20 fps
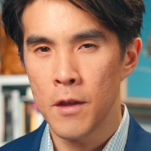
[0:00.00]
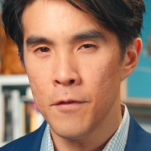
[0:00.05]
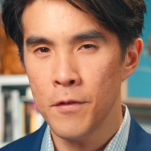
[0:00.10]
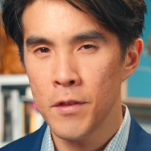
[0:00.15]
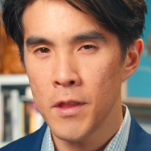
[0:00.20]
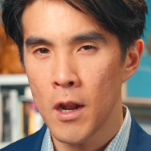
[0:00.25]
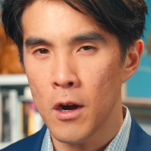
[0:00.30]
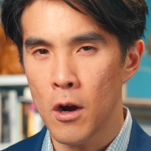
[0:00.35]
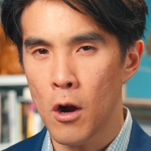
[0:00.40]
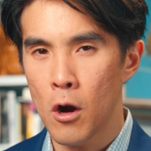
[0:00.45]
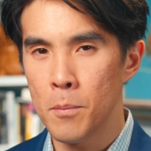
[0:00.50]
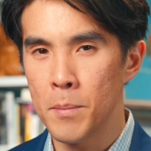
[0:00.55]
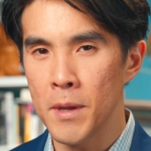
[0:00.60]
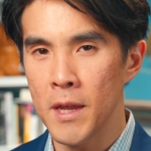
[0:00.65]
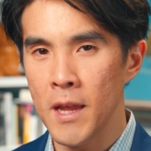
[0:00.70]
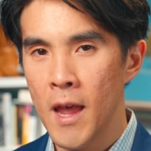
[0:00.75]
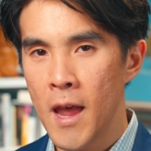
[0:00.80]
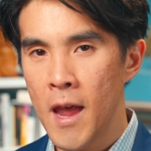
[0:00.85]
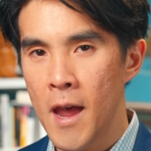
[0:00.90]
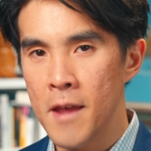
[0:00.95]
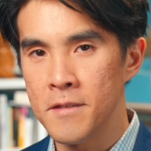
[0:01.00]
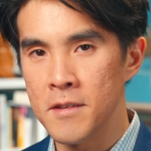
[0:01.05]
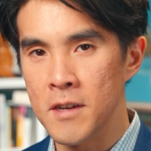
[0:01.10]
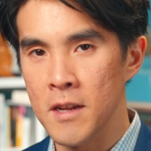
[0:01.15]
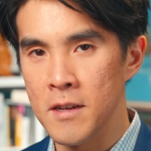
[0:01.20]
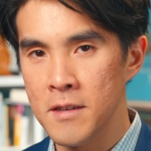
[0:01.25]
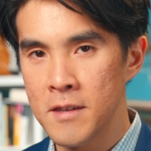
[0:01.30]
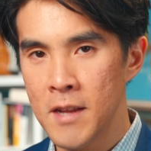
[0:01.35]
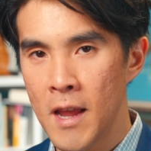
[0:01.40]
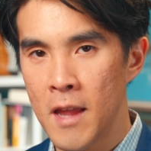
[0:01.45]
Given that RB has an
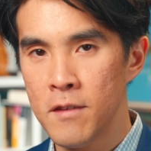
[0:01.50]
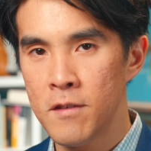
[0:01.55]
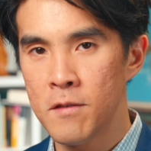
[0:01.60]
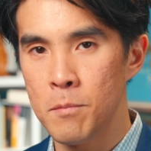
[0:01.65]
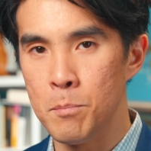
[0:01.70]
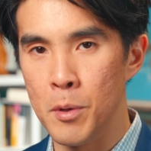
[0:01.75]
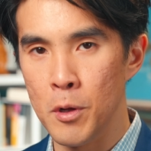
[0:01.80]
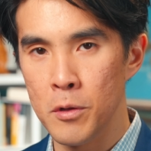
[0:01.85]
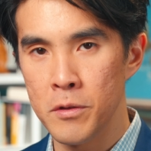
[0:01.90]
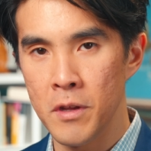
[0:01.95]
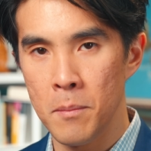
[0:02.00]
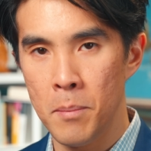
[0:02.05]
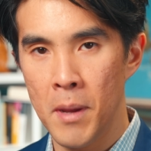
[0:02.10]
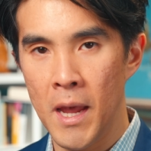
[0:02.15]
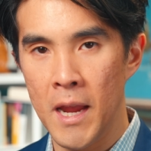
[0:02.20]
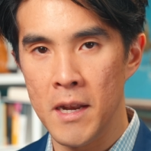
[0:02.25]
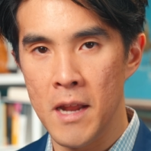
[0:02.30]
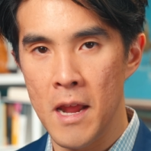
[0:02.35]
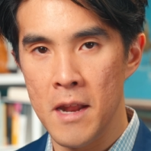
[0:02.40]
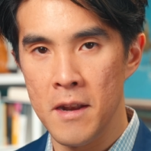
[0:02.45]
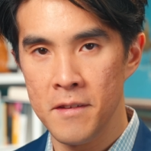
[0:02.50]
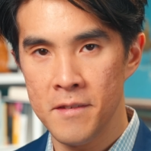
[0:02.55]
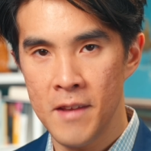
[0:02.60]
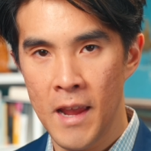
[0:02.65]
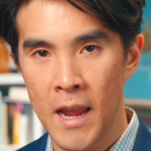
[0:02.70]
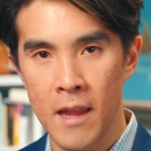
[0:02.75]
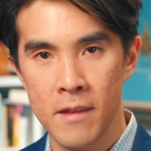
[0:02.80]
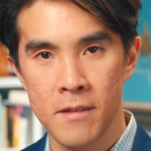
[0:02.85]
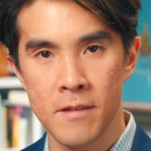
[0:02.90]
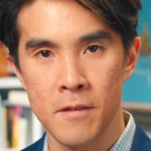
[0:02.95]
intense building pain in his
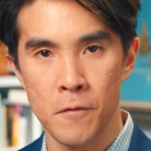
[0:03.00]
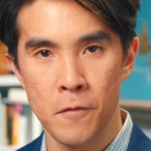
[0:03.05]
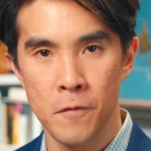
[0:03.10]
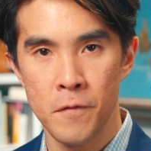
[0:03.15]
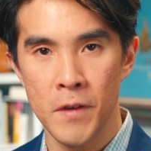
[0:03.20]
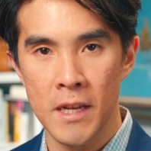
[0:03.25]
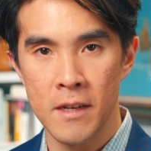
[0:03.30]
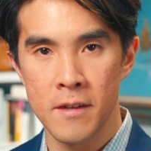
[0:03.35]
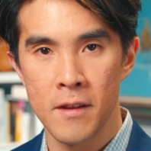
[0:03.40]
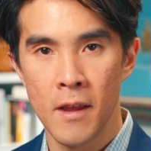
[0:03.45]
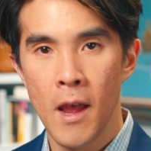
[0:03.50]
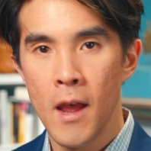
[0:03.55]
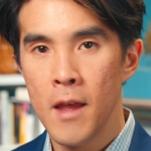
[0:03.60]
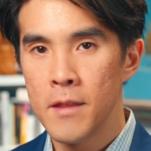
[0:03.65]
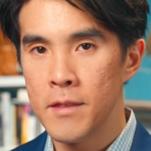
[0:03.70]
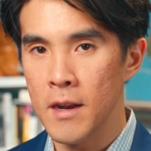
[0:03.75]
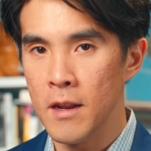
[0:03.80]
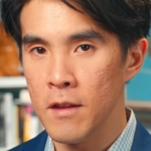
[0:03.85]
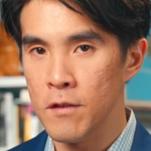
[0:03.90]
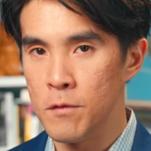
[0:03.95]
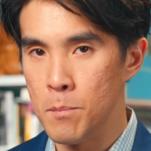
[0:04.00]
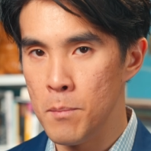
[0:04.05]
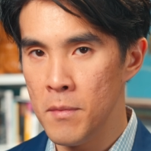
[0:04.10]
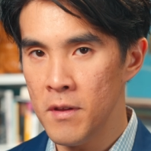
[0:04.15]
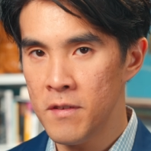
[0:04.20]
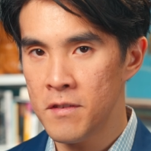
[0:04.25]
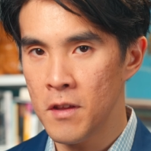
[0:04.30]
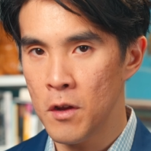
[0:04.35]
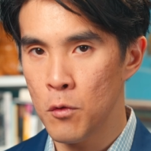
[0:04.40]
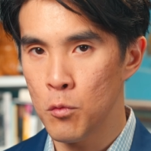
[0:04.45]
hands and feet, that he's
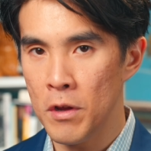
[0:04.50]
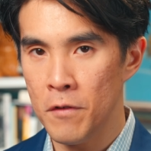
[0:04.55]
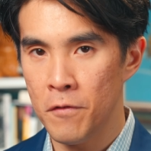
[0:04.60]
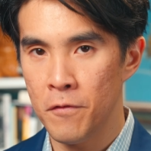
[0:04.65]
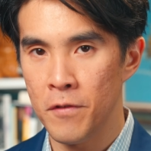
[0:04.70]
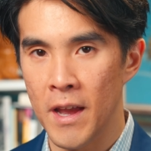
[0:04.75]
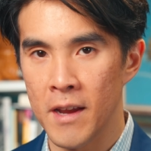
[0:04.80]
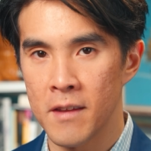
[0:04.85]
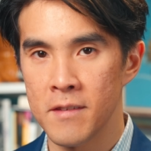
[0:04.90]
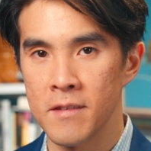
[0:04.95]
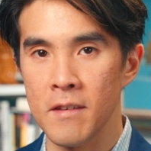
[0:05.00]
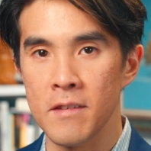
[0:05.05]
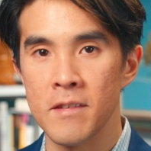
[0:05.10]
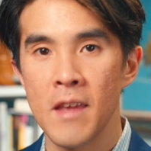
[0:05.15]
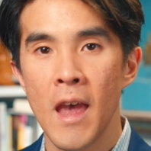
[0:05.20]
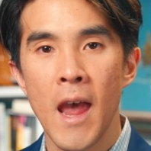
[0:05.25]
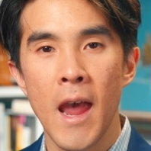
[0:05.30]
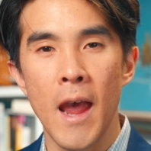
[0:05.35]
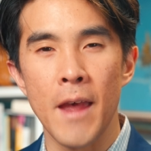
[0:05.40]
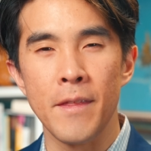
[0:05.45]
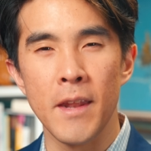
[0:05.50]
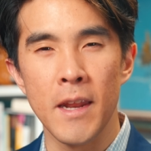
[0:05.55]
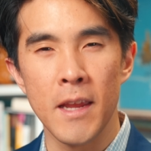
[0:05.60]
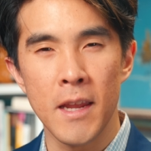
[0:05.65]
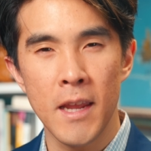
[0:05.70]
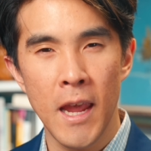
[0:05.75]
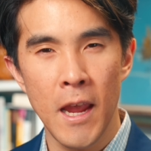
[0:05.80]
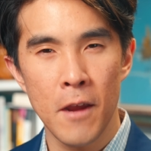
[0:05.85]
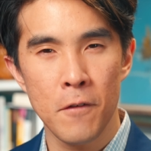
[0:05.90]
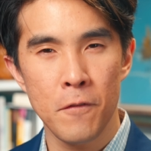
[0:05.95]
missing reflexes, and that he
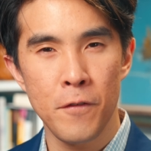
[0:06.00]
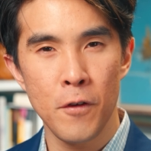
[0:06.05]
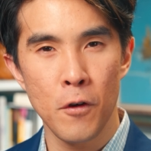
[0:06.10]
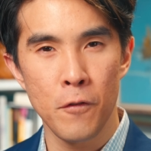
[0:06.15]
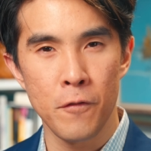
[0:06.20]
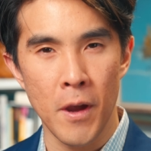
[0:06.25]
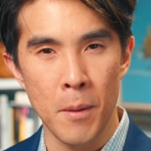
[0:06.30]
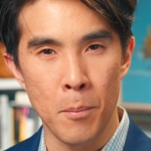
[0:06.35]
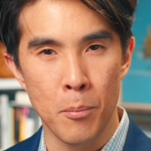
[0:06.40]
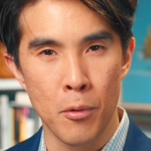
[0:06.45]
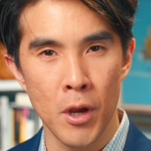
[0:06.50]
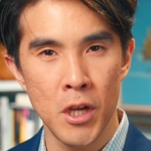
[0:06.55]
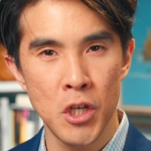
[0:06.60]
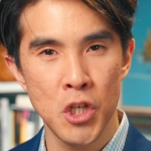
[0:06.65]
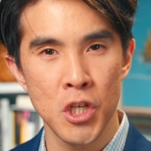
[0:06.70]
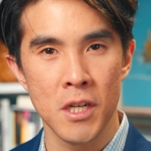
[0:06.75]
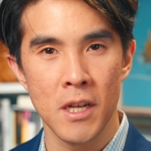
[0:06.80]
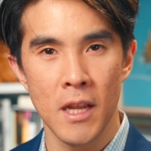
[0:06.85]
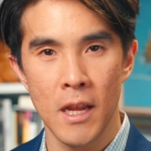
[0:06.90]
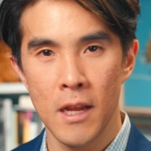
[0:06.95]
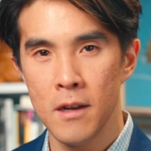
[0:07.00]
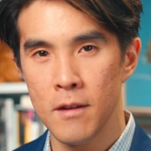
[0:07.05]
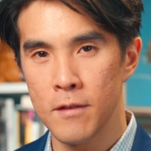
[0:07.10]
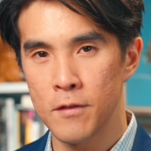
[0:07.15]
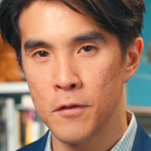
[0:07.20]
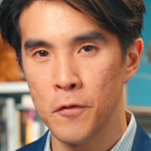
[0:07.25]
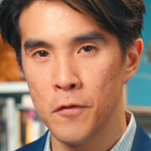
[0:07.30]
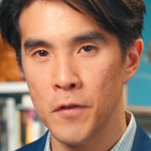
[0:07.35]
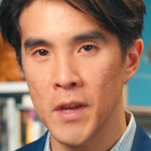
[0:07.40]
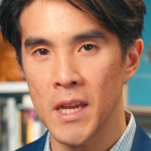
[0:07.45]
can't feel vibration in
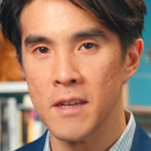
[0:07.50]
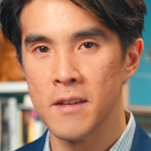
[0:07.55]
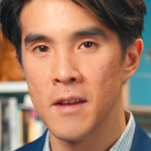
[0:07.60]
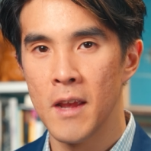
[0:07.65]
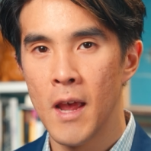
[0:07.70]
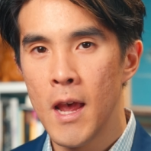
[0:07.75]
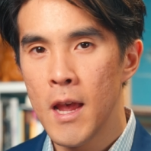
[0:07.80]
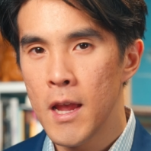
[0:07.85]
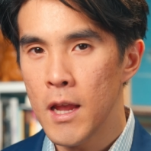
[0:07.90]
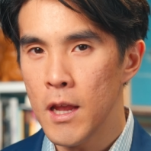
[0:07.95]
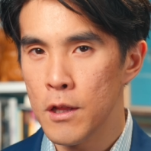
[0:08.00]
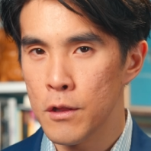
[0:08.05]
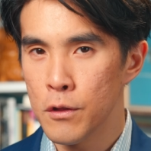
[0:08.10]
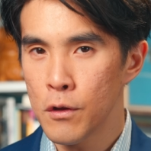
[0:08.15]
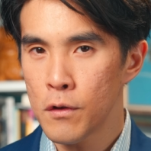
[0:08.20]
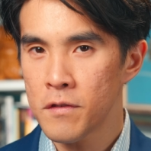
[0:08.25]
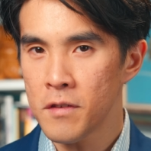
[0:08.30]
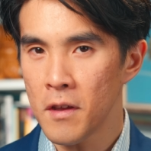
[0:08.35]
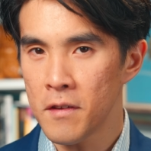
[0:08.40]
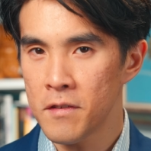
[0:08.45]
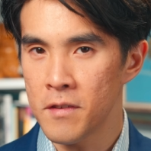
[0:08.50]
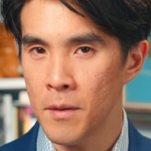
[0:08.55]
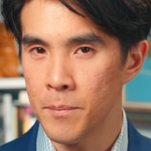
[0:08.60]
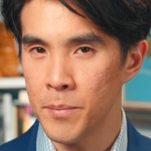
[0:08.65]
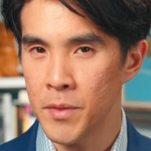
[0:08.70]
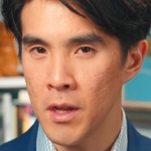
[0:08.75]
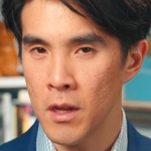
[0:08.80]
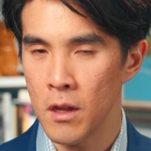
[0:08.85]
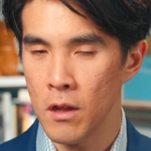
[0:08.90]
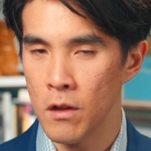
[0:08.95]
his feet, it looks like
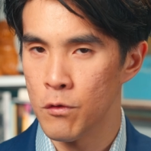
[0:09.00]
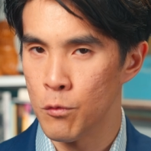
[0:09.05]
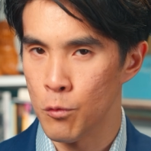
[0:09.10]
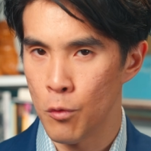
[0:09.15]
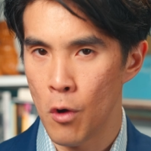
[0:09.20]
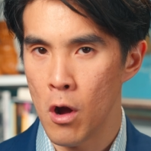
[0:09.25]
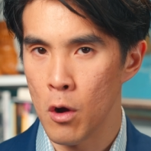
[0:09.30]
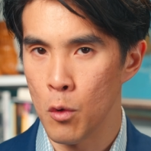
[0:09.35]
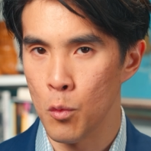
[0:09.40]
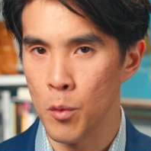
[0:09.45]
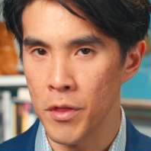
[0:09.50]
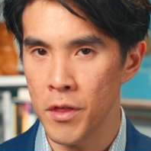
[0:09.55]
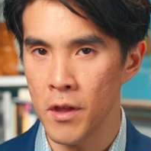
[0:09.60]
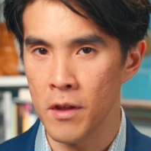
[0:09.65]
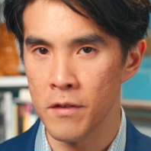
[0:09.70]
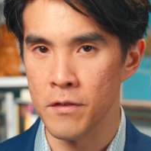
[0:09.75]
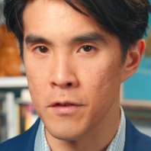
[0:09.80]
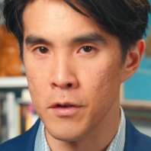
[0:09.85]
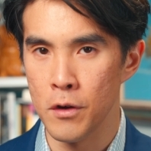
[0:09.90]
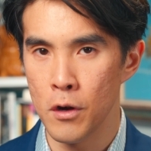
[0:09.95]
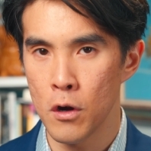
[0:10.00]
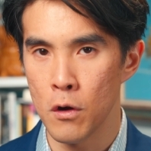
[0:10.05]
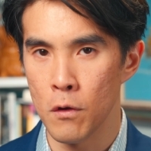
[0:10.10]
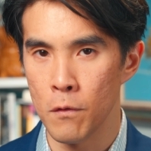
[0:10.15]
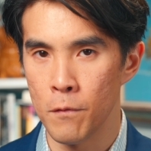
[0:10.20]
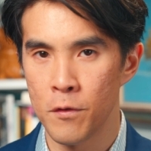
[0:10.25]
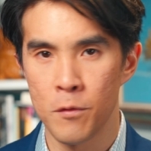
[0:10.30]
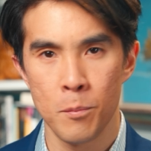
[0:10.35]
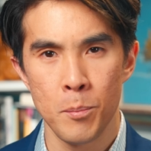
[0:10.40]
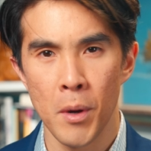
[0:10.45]
something is wrong with his
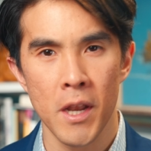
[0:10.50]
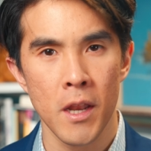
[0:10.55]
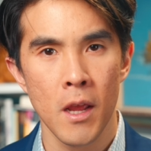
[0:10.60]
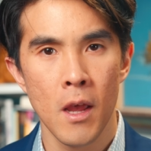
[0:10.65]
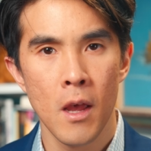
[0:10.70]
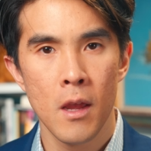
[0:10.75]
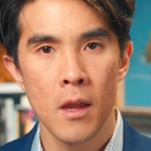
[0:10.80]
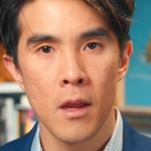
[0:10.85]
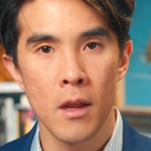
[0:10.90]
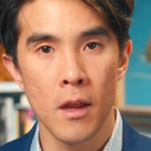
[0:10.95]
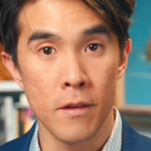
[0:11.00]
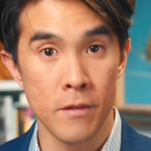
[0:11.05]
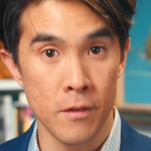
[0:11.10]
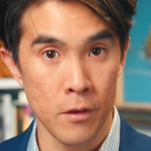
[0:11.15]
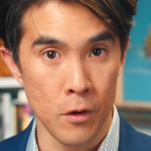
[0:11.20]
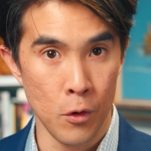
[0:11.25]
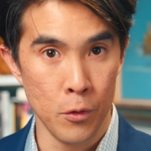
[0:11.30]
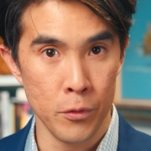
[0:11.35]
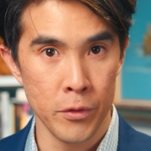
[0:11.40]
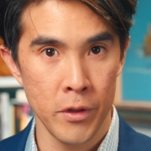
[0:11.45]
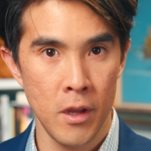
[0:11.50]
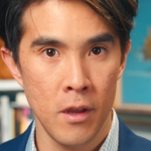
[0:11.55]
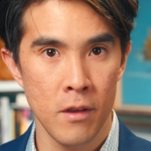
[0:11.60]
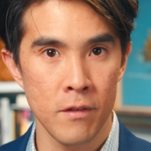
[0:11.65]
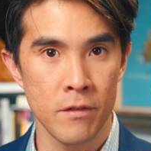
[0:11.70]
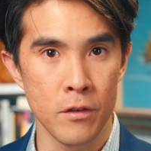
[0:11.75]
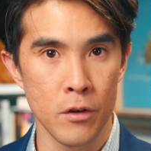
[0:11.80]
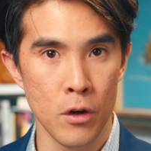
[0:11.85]
nerves, but is it only his